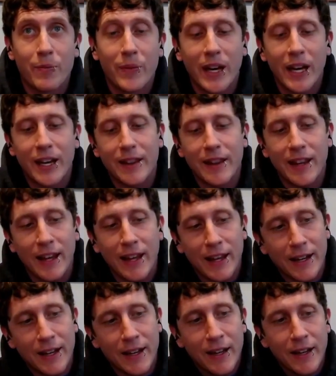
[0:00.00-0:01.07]
And
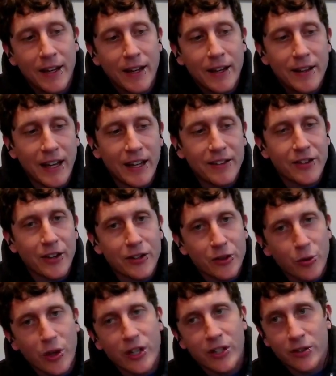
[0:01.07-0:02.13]
then they start to
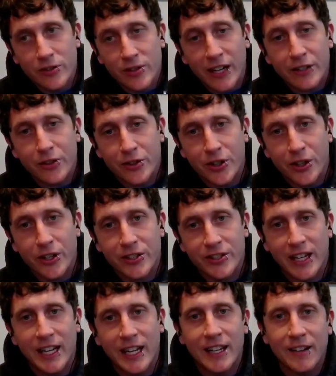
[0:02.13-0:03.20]
work in those lactose sugars.
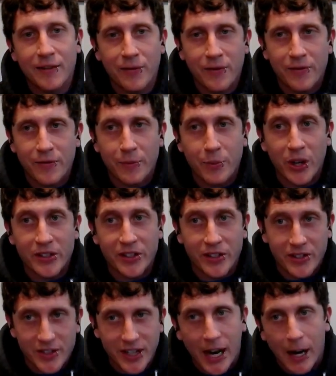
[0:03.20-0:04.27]
And then the
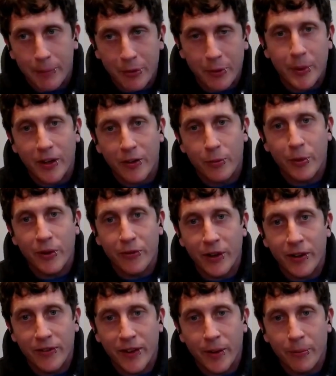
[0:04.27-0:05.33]
process stops because we
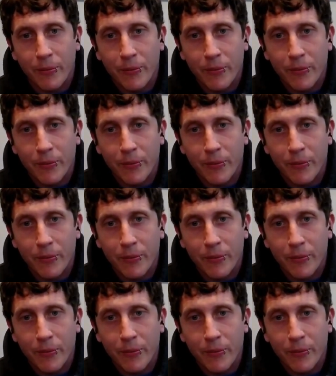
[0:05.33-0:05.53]
freeze them.